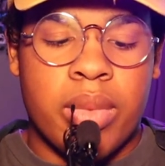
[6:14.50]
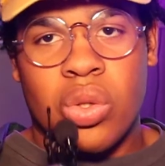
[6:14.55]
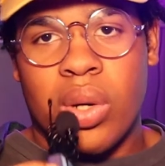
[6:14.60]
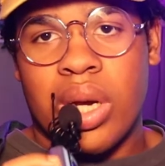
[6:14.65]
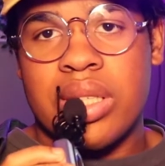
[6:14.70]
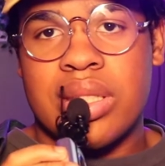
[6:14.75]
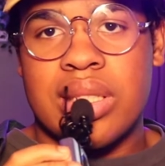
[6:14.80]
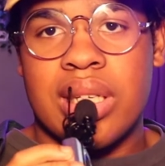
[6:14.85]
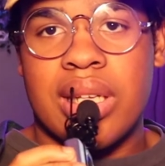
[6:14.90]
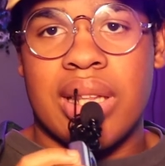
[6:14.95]
So
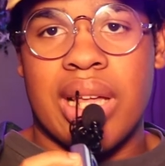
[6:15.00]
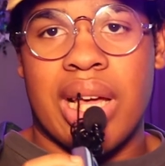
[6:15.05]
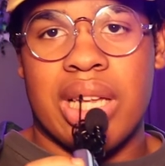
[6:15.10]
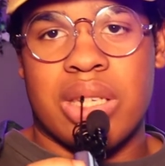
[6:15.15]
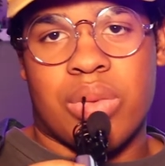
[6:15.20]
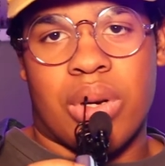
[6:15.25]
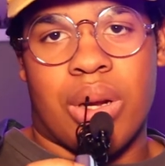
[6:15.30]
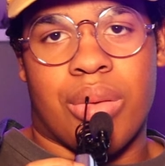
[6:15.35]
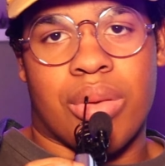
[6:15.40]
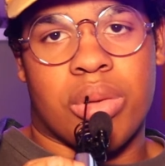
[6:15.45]
I'd say
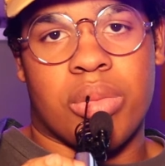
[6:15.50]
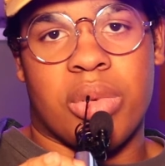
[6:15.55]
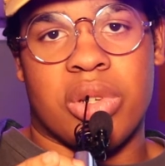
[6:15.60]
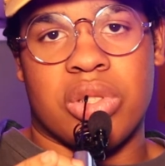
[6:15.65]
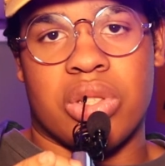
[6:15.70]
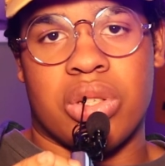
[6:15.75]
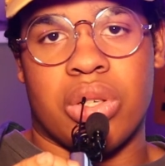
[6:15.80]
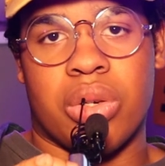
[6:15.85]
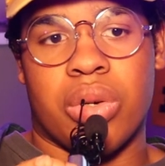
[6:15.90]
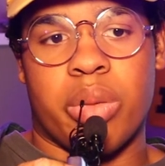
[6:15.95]
that's probably the
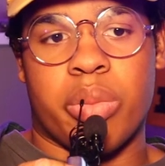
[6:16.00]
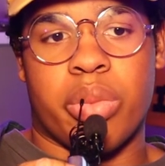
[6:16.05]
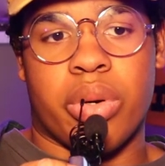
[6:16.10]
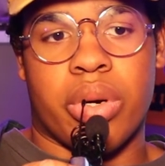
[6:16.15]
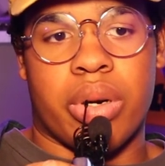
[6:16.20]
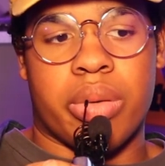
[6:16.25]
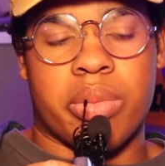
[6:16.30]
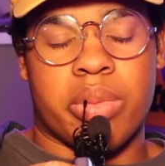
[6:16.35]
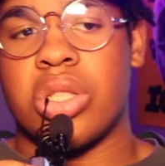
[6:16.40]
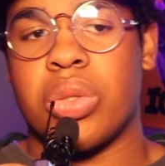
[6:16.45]
most annoying
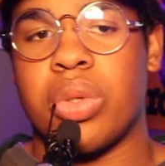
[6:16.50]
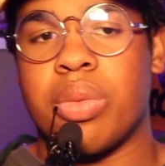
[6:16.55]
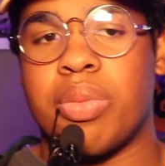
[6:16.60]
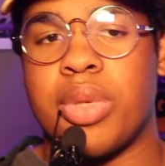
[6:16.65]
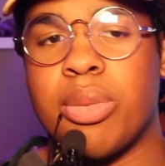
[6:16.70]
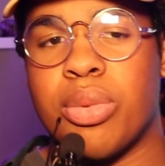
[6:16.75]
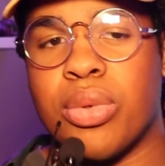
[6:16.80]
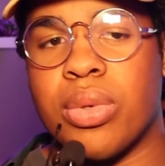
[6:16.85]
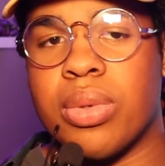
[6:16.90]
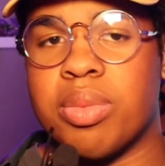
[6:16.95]
part. Also, when
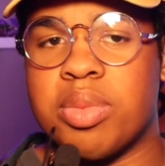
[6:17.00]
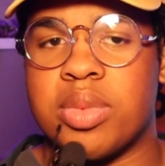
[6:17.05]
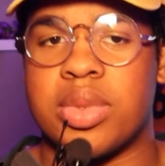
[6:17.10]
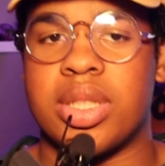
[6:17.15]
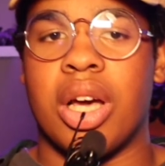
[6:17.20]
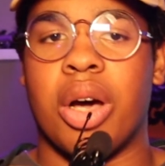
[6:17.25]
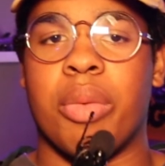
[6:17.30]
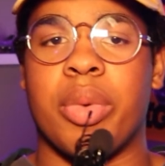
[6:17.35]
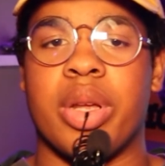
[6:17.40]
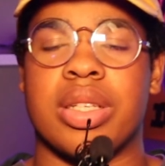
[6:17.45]
people
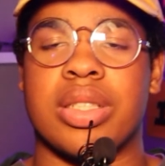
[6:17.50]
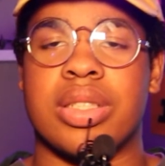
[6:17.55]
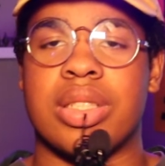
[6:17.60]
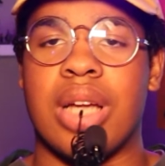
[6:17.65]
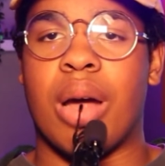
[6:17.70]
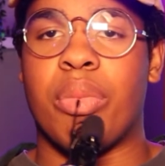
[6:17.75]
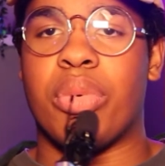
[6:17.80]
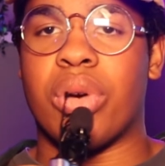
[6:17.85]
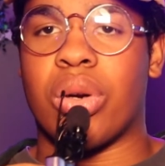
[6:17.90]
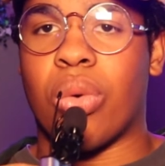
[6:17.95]
tell me to
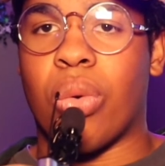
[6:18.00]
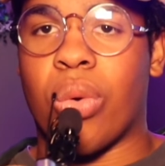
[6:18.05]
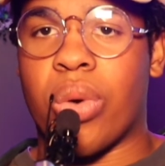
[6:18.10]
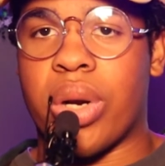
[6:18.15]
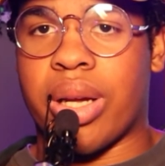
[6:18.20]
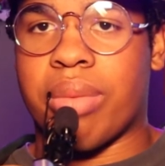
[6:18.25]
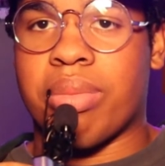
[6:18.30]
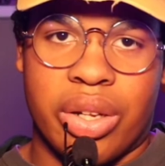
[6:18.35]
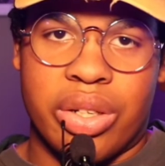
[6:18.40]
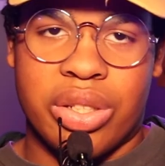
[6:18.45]
stop
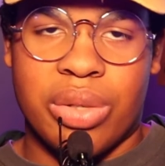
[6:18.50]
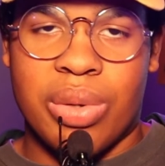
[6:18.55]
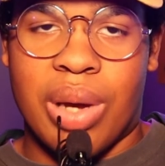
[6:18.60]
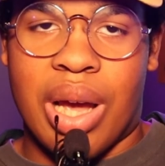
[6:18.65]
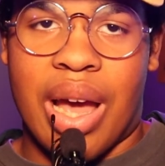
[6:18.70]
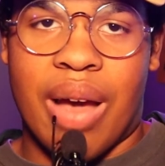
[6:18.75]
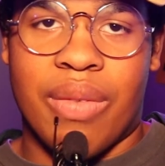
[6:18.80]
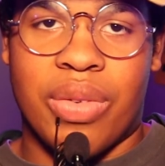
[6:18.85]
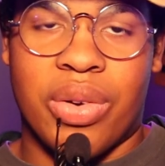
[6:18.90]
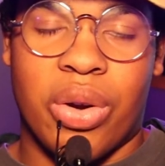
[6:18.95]
recording, oh, do you
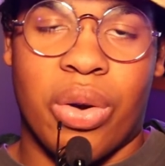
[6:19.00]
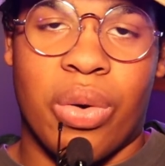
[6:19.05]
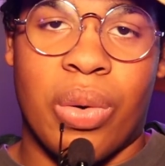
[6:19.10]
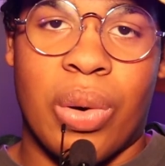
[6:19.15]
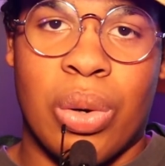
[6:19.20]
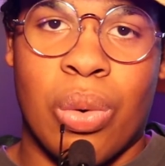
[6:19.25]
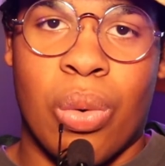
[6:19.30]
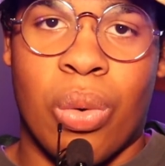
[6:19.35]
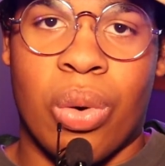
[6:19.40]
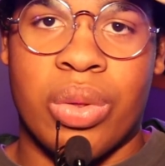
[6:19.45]
have to
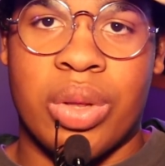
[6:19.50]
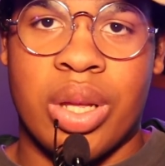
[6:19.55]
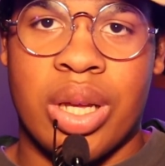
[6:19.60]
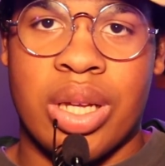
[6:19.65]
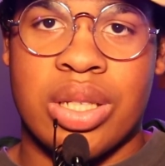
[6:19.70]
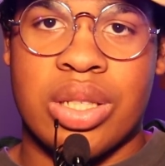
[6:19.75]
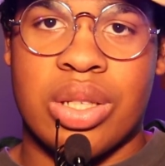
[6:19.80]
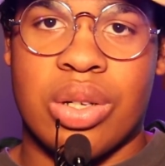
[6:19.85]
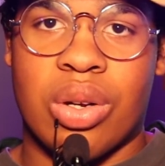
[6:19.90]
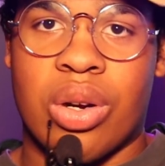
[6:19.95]
record
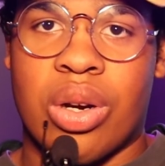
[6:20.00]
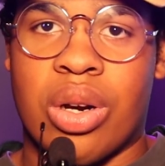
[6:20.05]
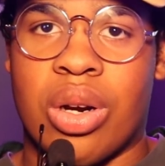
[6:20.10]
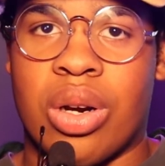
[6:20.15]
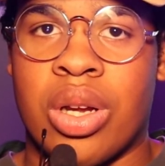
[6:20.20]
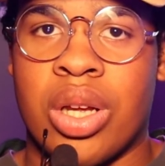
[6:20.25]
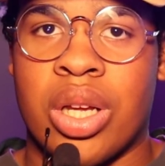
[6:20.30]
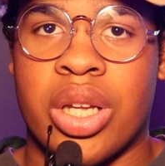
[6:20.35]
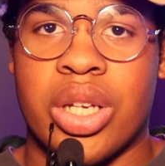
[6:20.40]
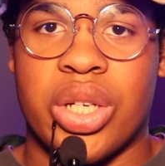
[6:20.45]
this,
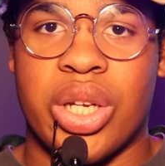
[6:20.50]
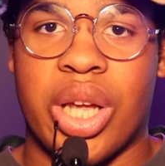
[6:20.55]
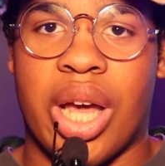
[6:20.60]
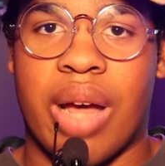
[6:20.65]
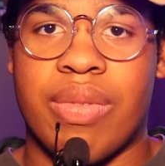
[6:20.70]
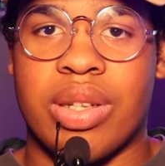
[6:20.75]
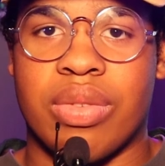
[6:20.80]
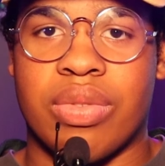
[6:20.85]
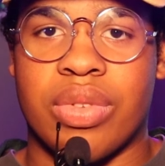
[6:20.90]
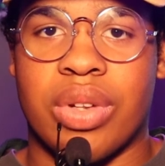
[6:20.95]
or do you
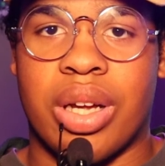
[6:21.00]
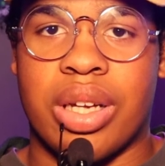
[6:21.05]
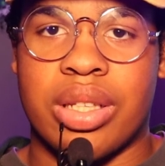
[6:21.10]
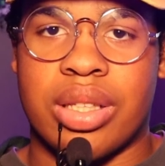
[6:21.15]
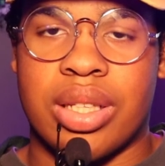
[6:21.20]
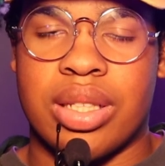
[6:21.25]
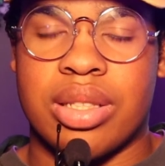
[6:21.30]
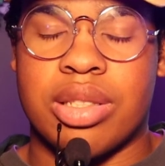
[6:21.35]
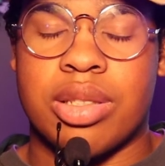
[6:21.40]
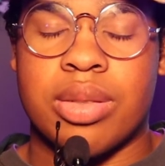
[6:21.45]
have to
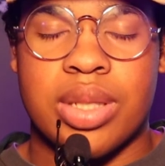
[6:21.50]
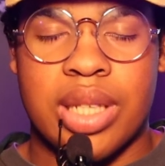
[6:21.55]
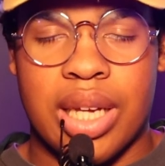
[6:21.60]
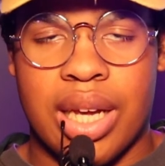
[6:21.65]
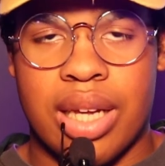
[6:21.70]
vlog this?